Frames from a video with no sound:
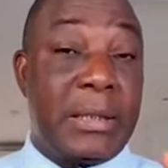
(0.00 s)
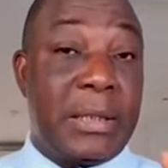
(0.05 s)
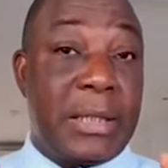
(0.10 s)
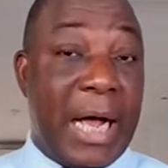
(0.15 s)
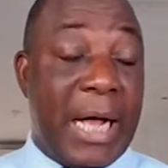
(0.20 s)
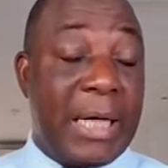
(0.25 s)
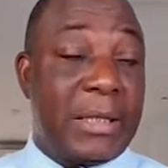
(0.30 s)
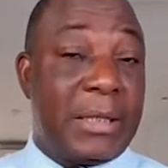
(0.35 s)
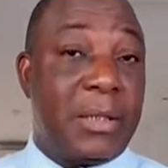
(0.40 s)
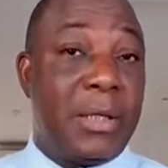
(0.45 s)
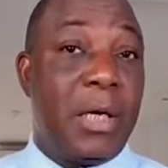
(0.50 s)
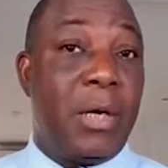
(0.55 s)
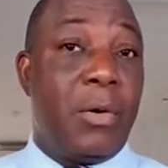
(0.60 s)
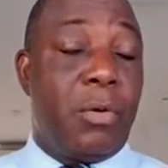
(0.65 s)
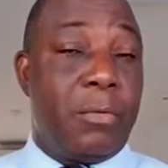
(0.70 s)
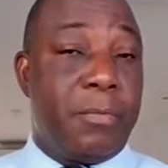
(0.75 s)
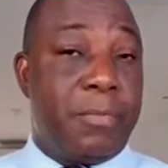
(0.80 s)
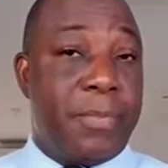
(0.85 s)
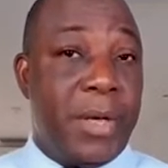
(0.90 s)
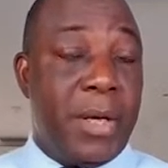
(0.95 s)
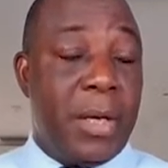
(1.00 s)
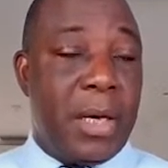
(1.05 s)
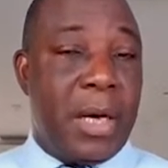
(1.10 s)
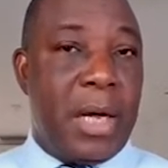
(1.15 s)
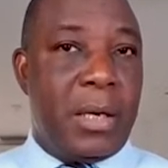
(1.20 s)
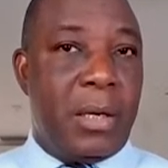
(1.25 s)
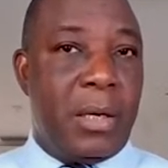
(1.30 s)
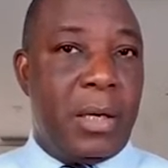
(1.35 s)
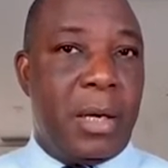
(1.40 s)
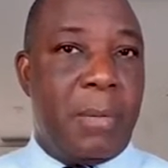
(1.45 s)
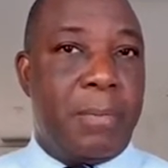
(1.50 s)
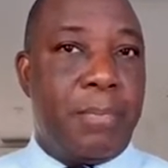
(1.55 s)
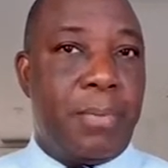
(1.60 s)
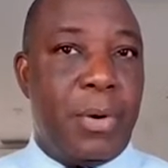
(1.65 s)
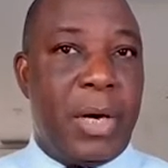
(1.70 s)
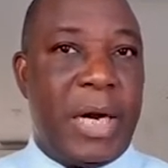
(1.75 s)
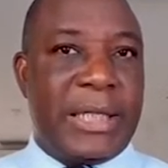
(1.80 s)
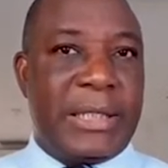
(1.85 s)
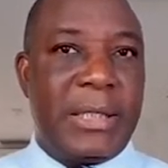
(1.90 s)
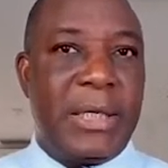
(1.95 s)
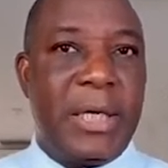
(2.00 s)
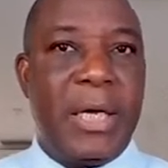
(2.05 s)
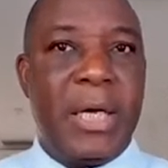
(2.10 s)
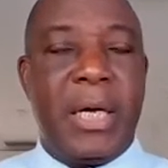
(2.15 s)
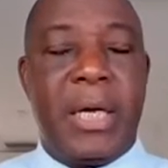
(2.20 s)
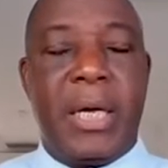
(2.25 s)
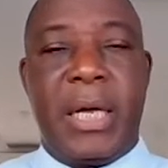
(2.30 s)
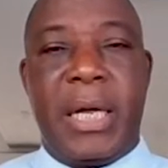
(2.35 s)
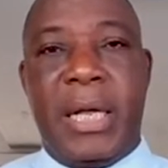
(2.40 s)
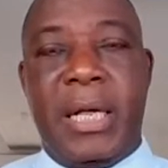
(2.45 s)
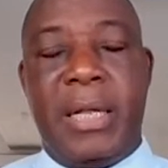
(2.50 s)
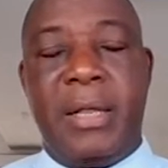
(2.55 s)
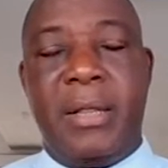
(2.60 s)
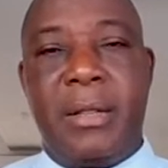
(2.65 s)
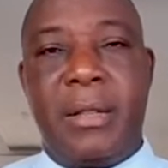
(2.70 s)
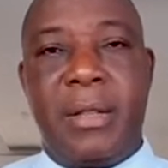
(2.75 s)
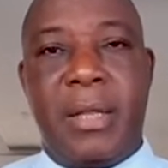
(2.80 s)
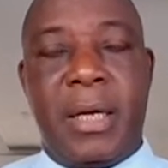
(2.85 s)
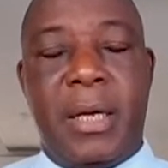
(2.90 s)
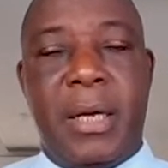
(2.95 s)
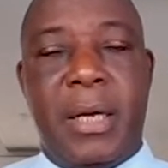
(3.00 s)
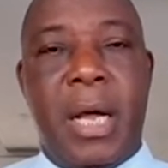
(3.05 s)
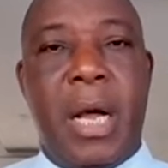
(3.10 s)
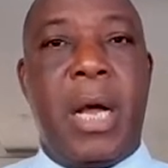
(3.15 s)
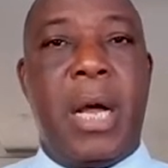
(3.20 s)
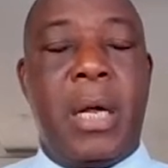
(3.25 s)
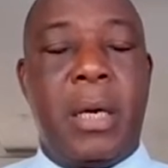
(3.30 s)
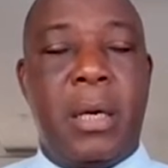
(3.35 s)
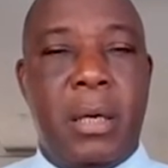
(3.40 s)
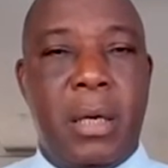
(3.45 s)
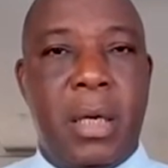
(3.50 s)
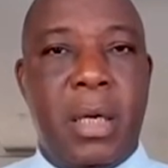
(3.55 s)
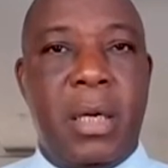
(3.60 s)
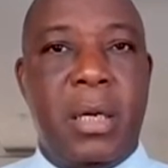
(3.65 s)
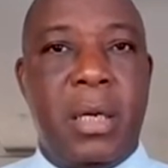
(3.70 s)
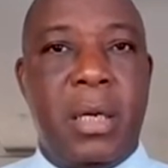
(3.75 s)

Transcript: That will be a bullet in the gun